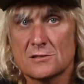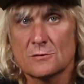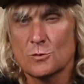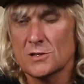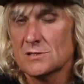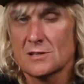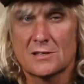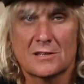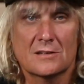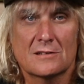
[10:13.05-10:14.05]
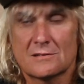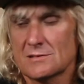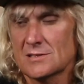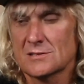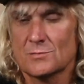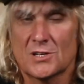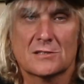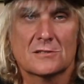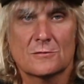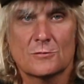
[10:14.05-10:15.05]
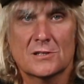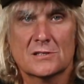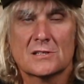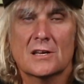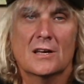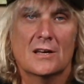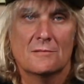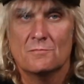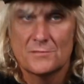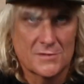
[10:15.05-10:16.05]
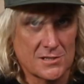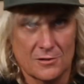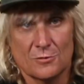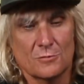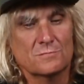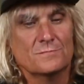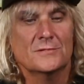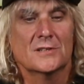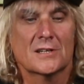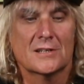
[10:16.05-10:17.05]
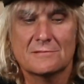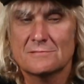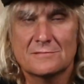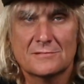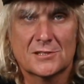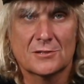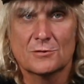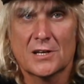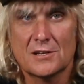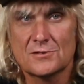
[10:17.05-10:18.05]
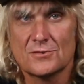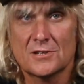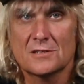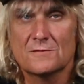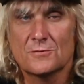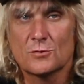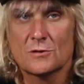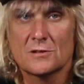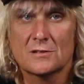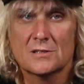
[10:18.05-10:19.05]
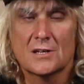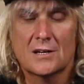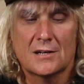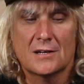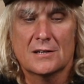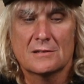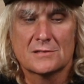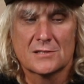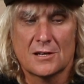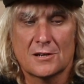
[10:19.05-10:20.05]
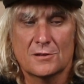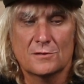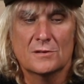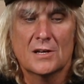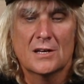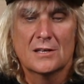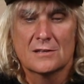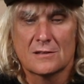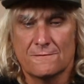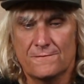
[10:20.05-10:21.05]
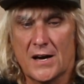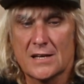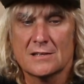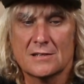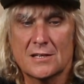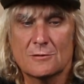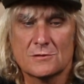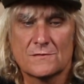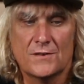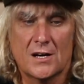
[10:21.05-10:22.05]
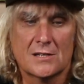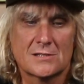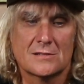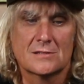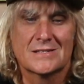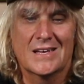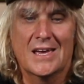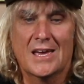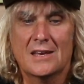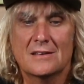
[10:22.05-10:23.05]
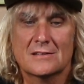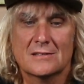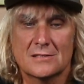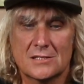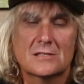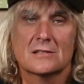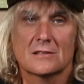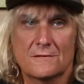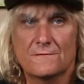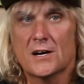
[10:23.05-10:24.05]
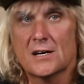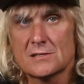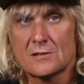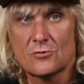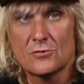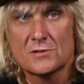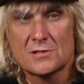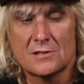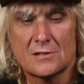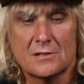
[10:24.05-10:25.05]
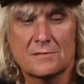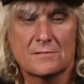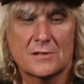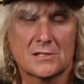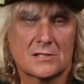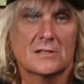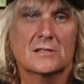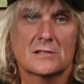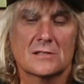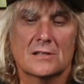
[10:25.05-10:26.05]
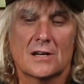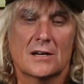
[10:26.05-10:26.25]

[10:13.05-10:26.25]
2 weeks. I think it's about 2 weeks. Still, still getting treated for it. So the fact that he was fastest and consistently fast across the season,